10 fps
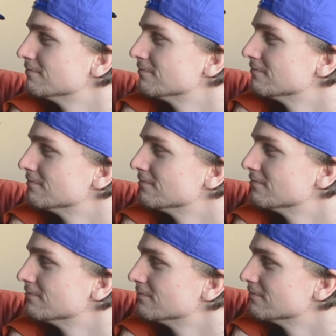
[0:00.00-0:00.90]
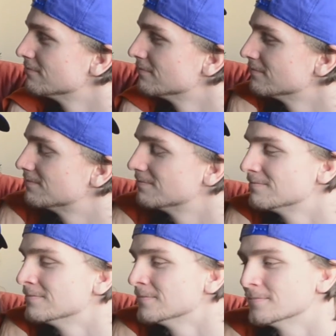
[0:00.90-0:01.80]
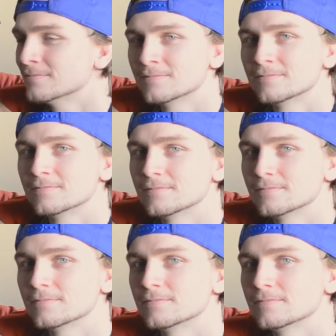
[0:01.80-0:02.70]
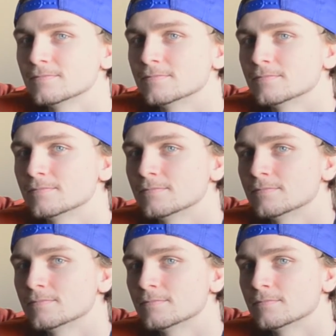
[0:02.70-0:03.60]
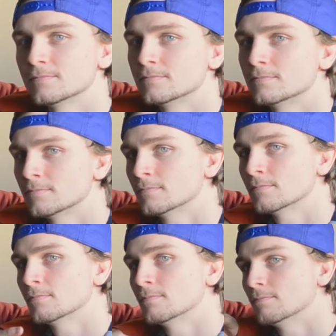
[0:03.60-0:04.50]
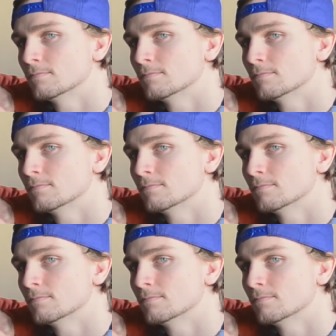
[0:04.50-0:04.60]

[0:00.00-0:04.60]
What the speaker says: No words are spoken by the person on screen.